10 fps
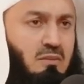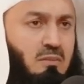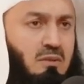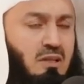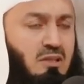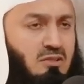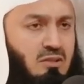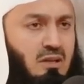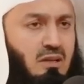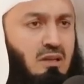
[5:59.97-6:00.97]
People are
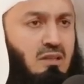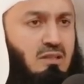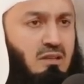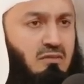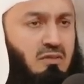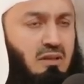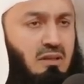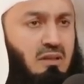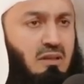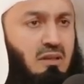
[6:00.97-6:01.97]
struggling,
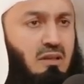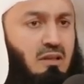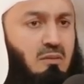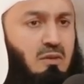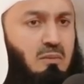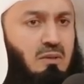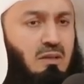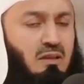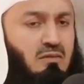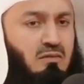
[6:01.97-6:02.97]
suffering.
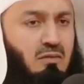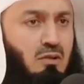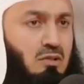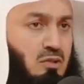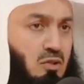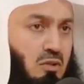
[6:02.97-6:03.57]
People have lost